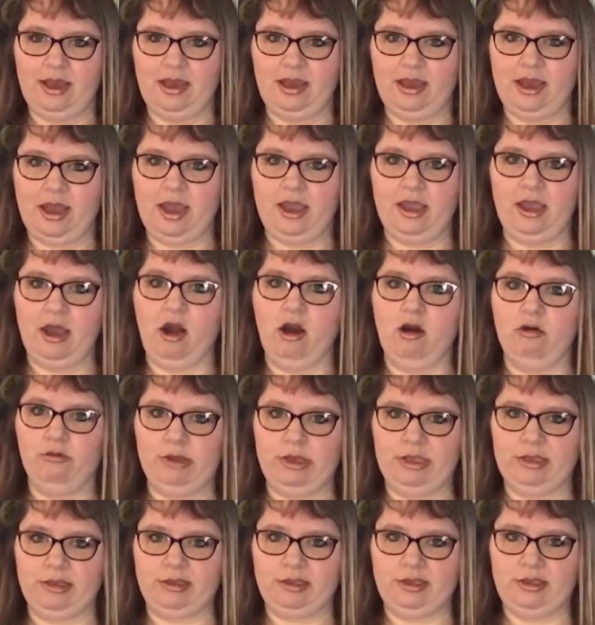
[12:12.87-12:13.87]
I
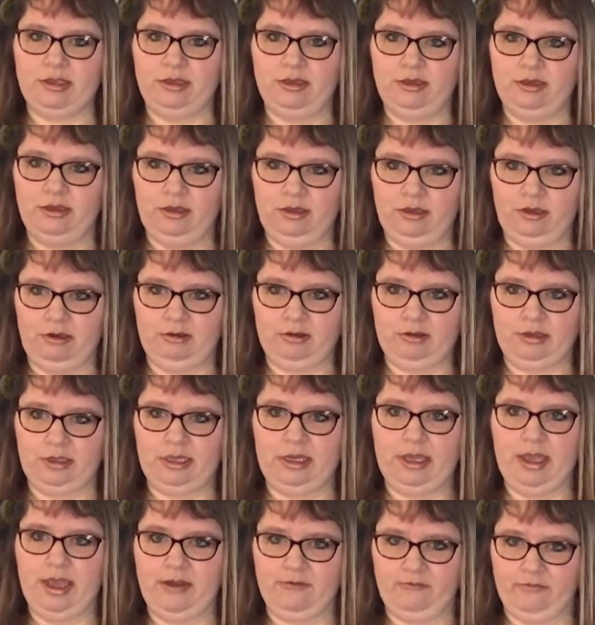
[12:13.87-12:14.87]
always use it
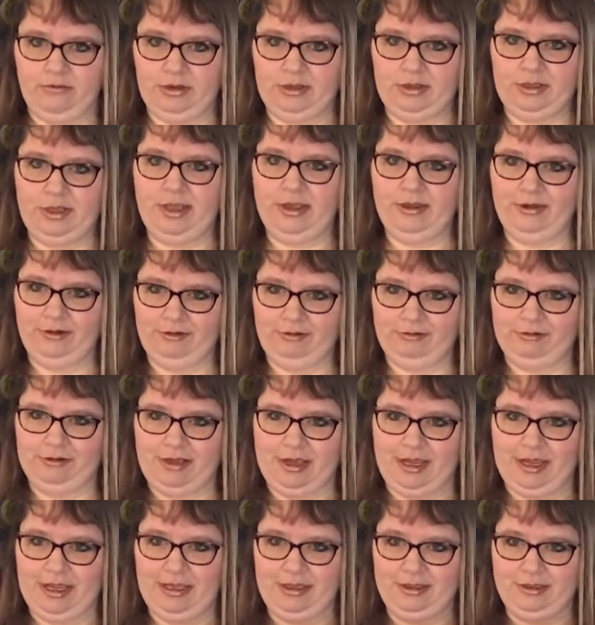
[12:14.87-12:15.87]
every single
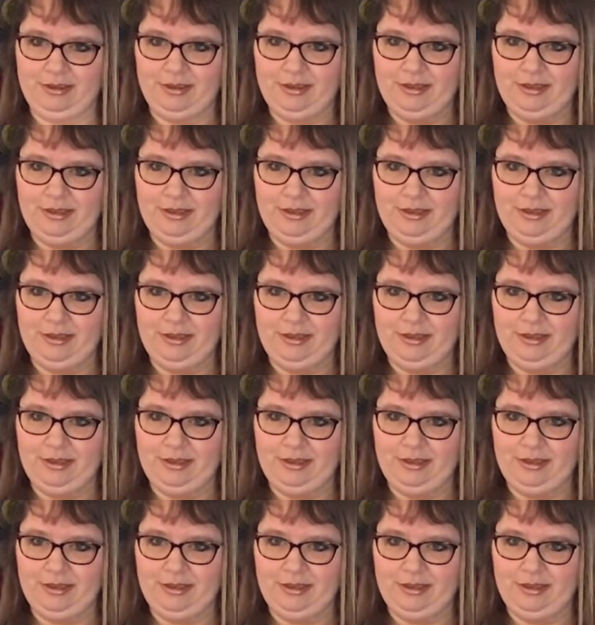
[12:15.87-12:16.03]
night.